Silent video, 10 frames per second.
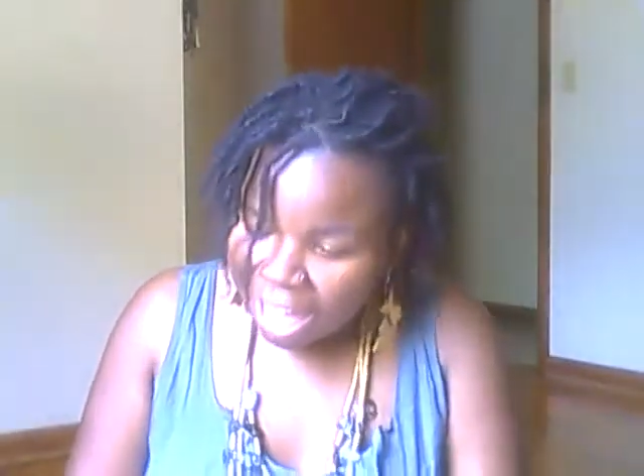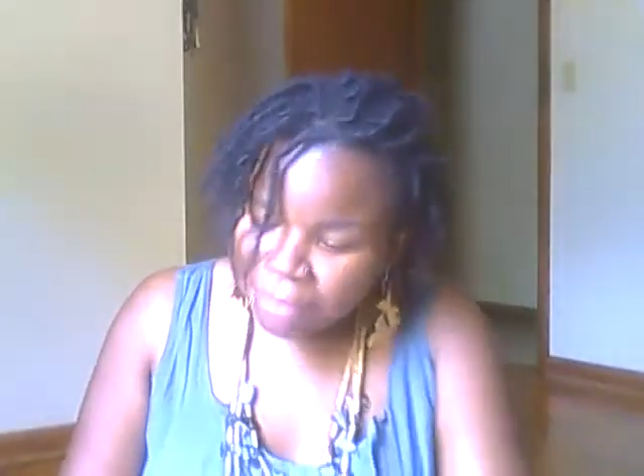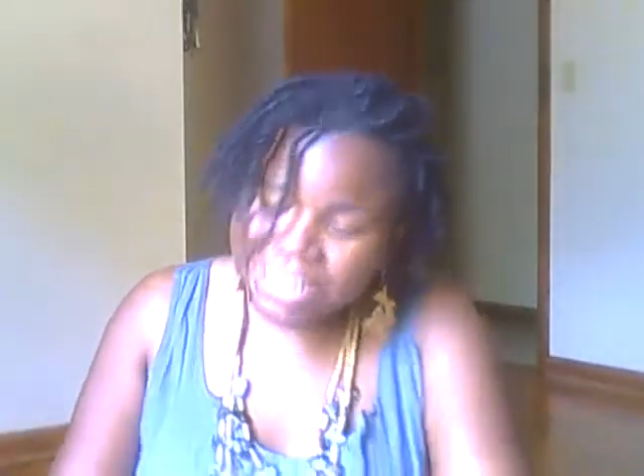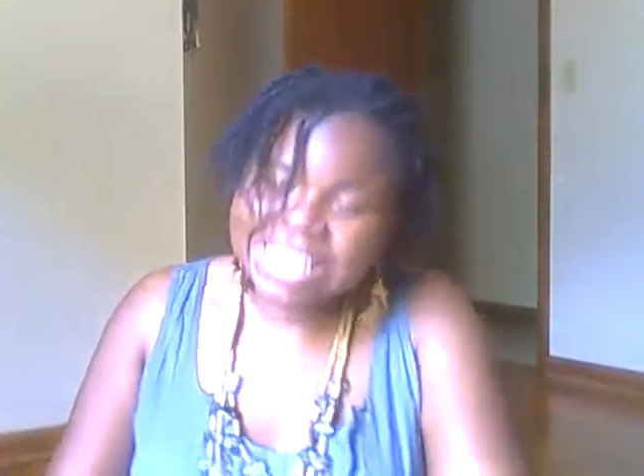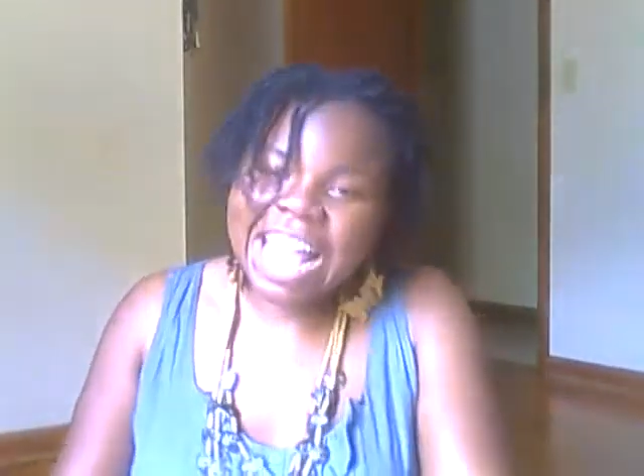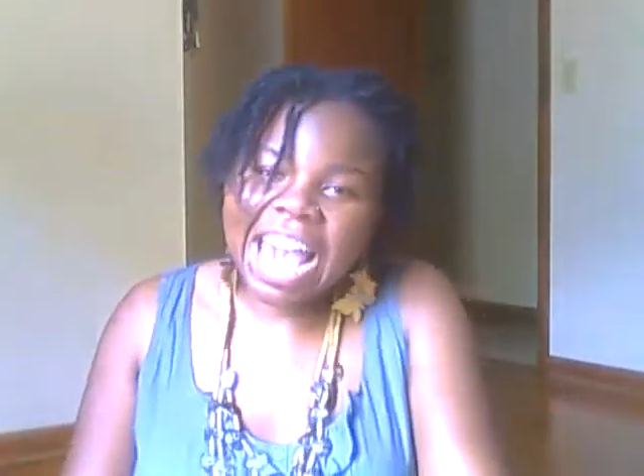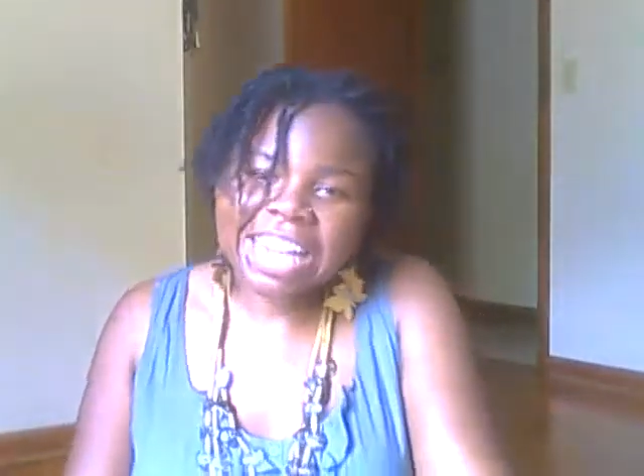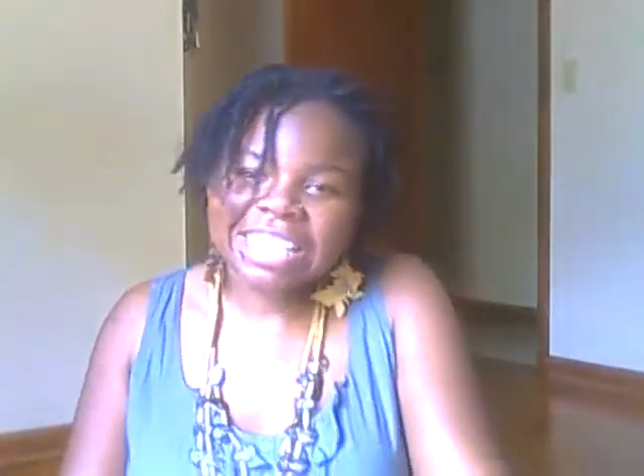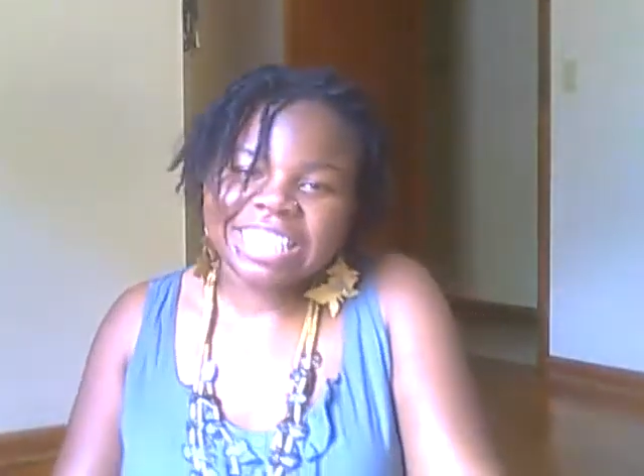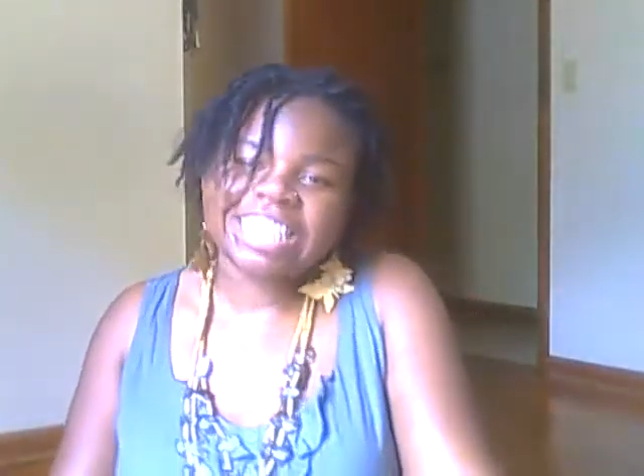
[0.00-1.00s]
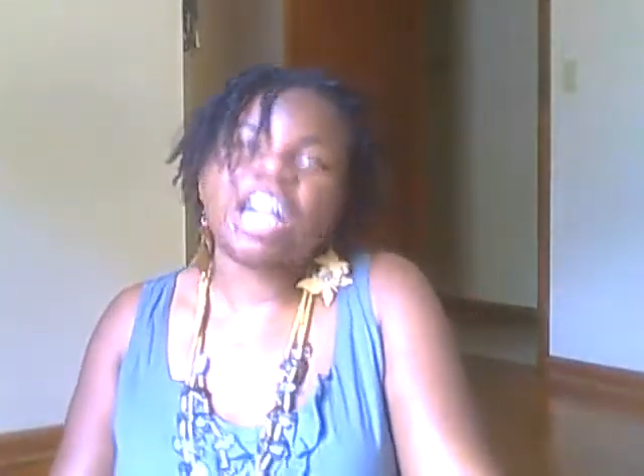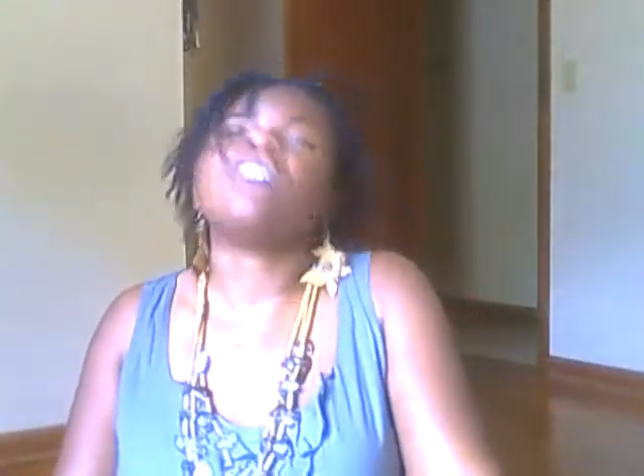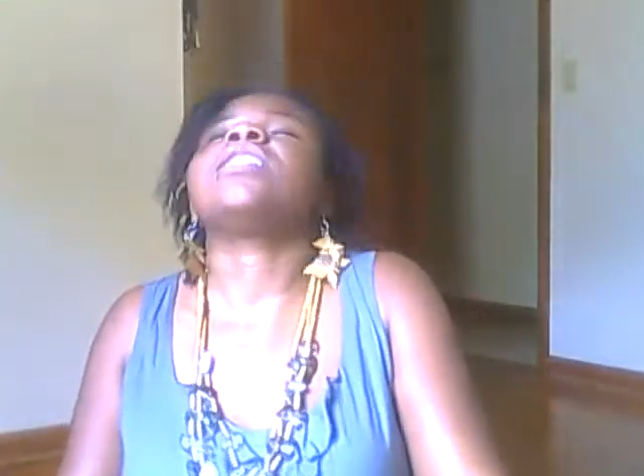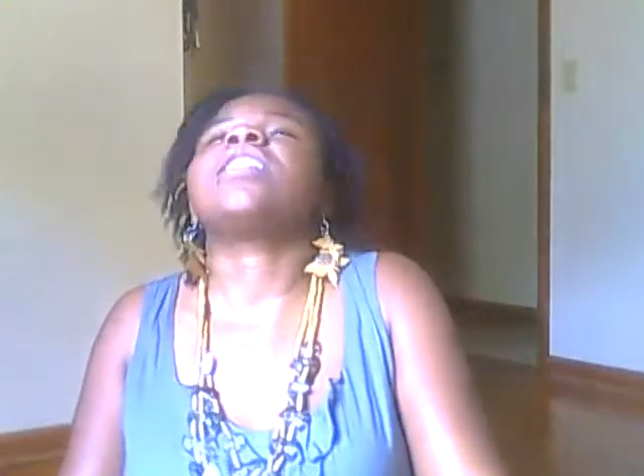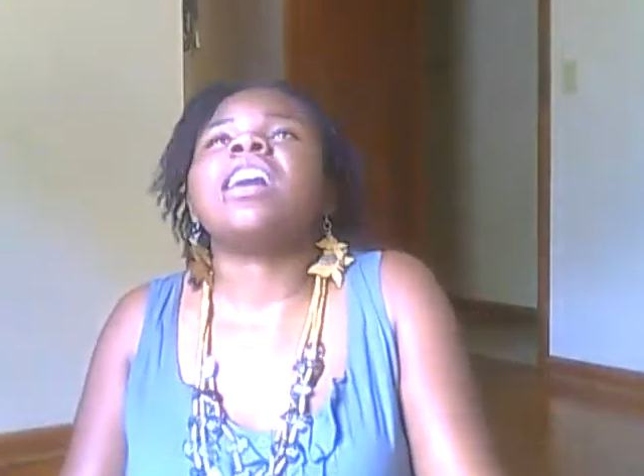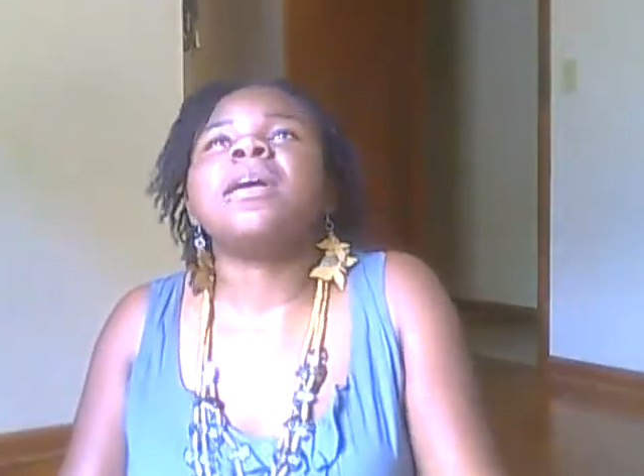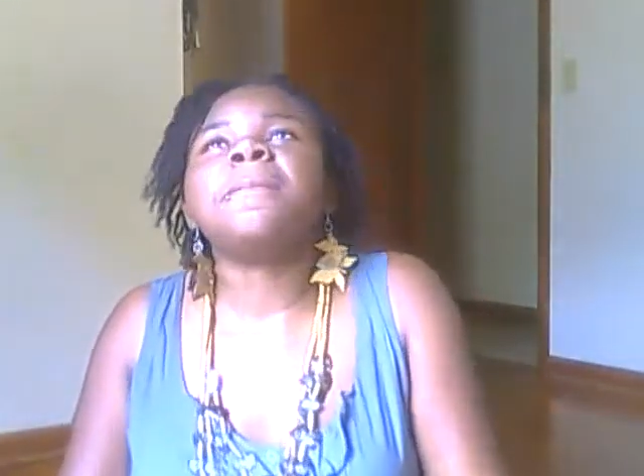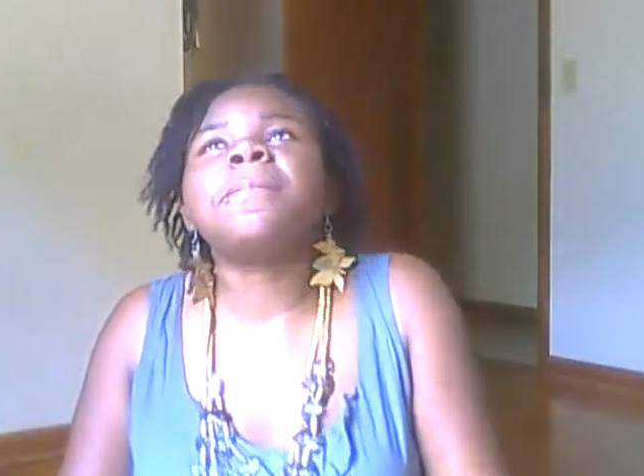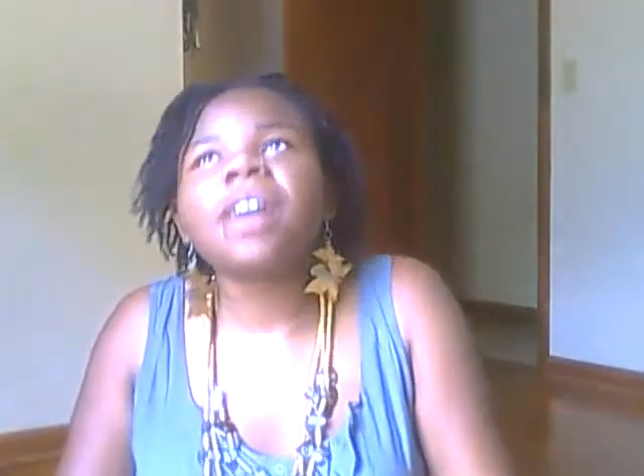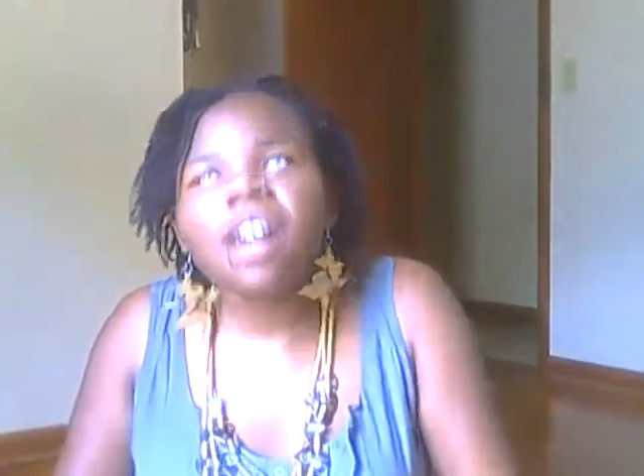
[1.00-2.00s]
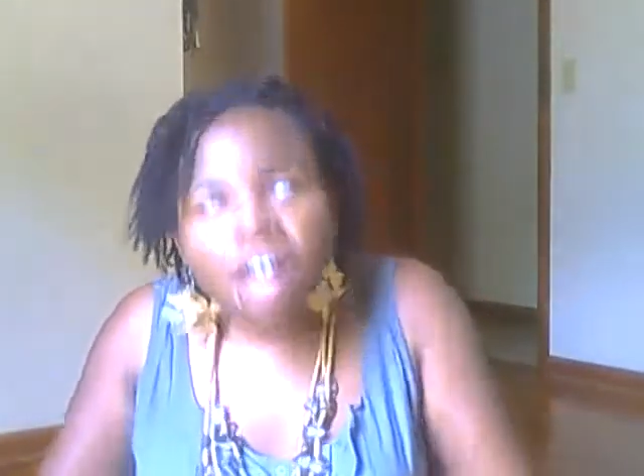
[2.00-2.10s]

and when Natalie shows up,